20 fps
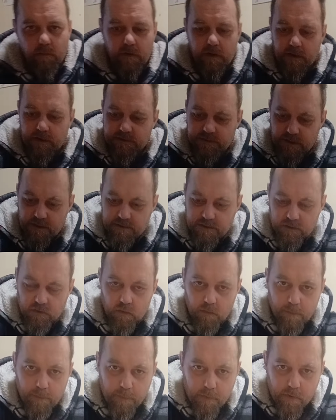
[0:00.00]
when exercising,
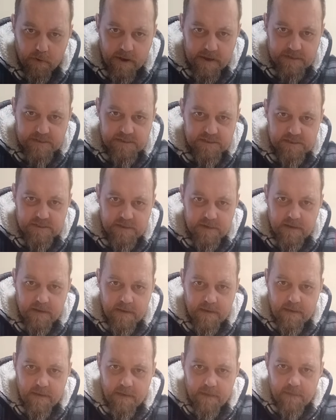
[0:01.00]
to press
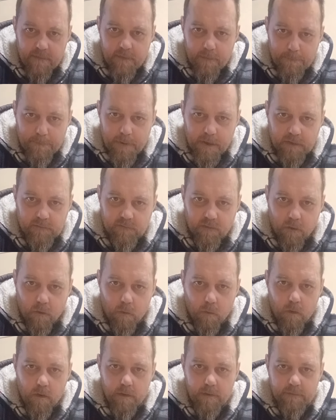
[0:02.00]
the big
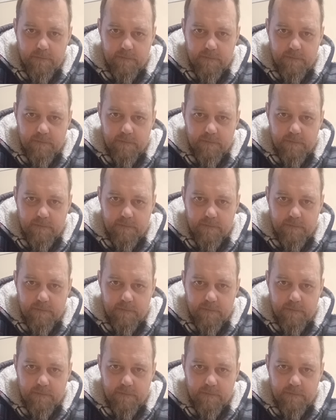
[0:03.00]
toe